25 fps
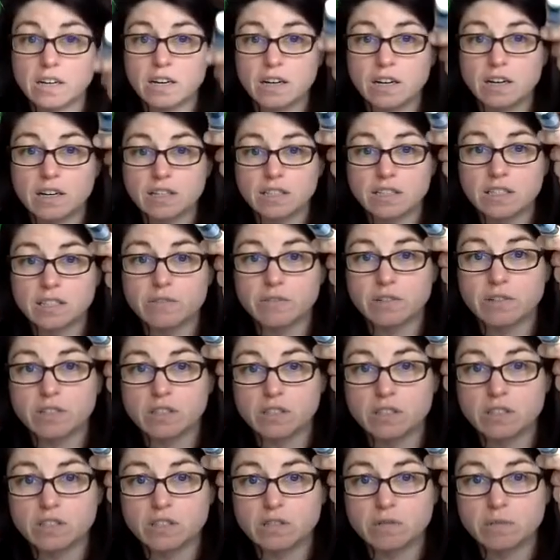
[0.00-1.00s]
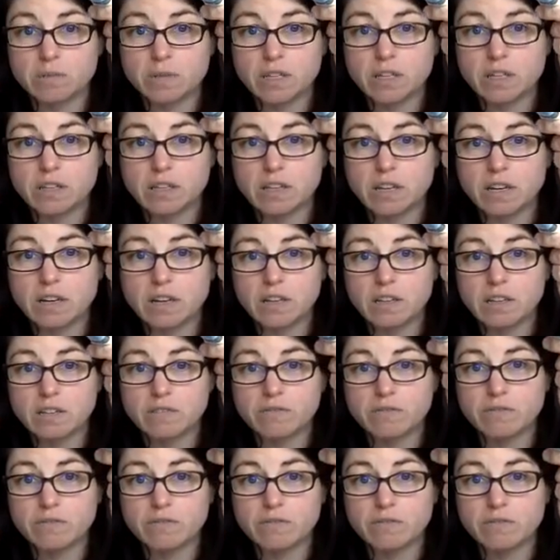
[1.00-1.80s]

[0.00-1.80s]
Let's see if we can zoom in on that.